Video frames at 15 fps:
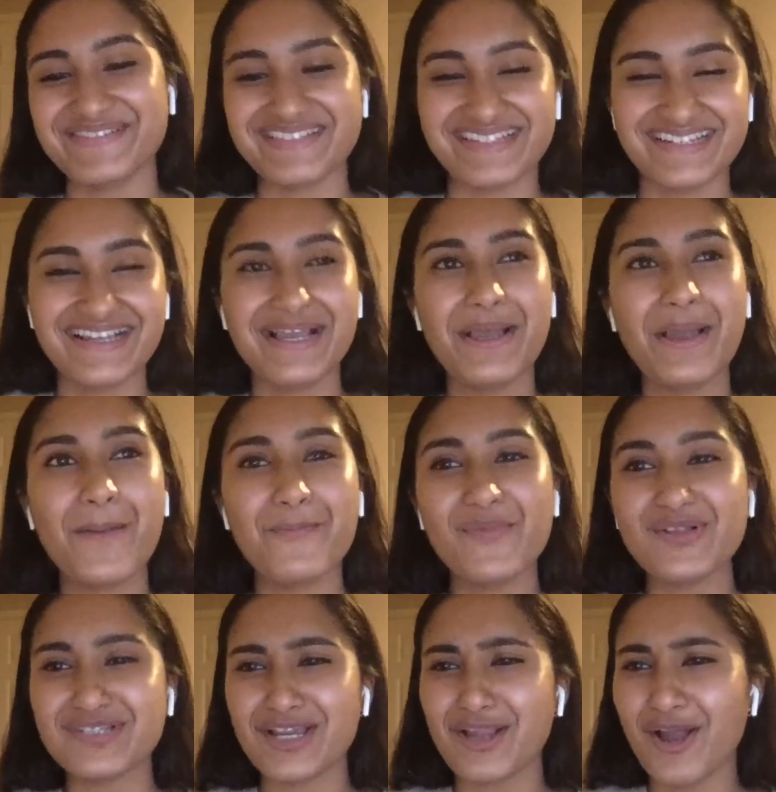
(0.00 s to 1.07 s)
was like
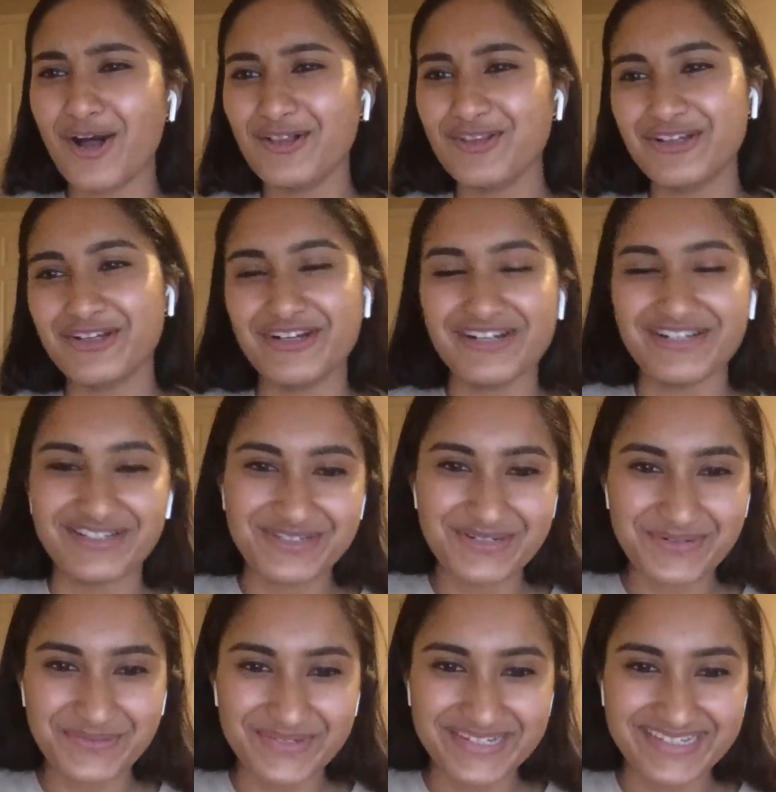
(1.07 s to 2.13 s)
multicolored and
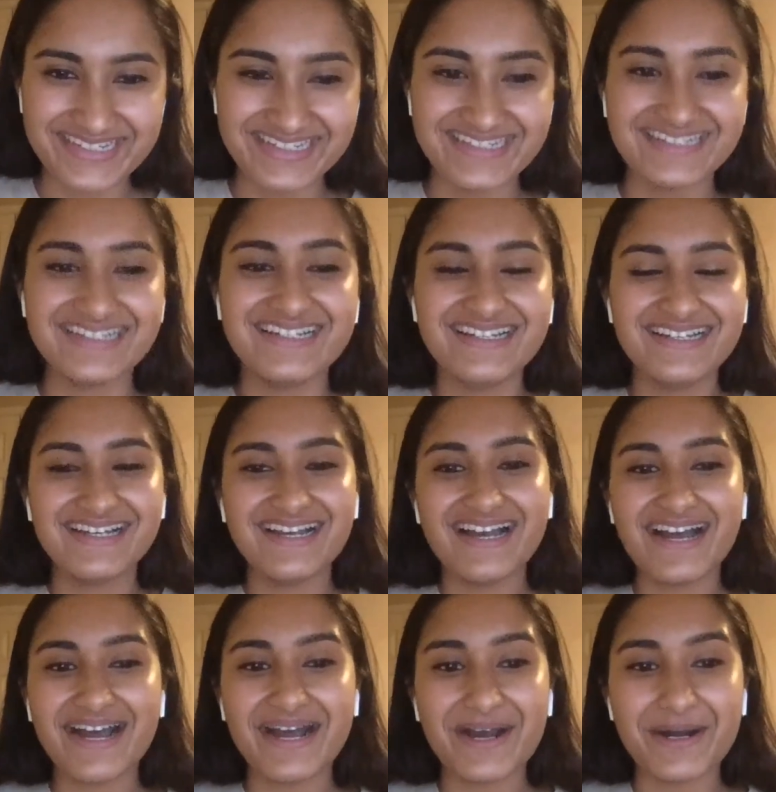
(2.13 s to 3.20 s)
tweed.
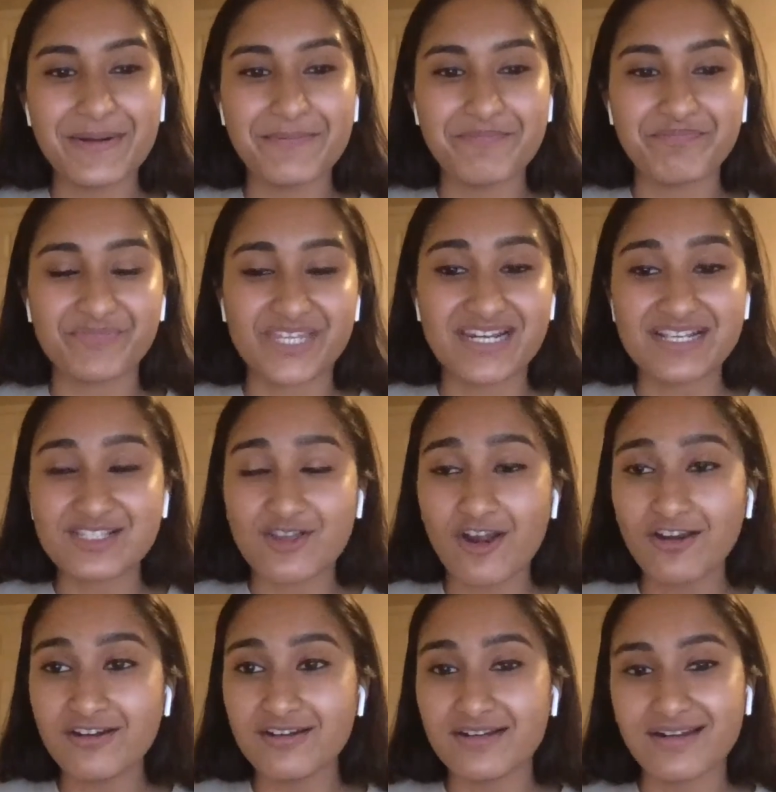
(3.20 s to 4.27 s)
Um, and I saw
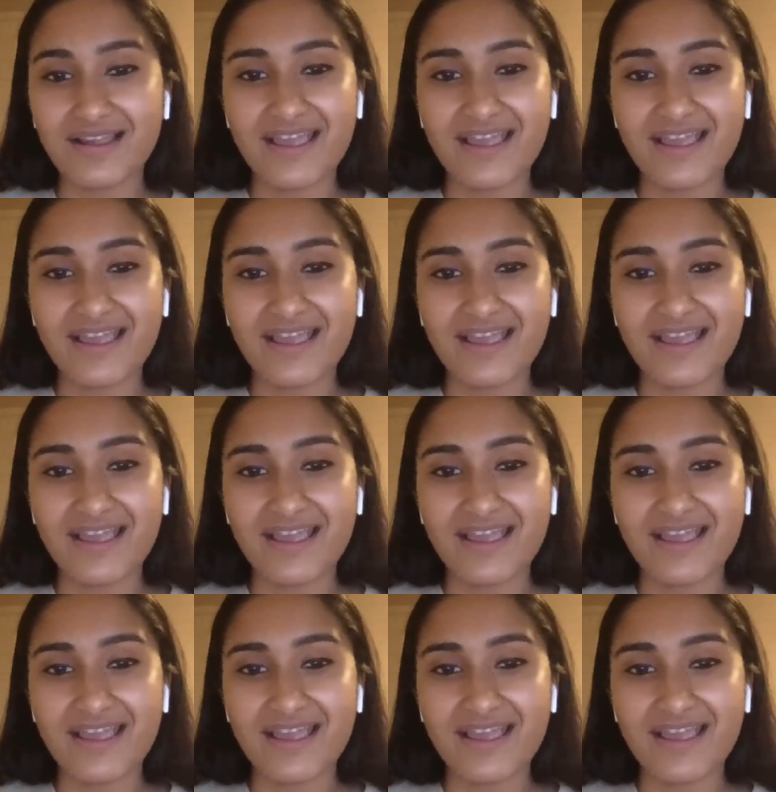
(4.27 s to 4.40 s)
her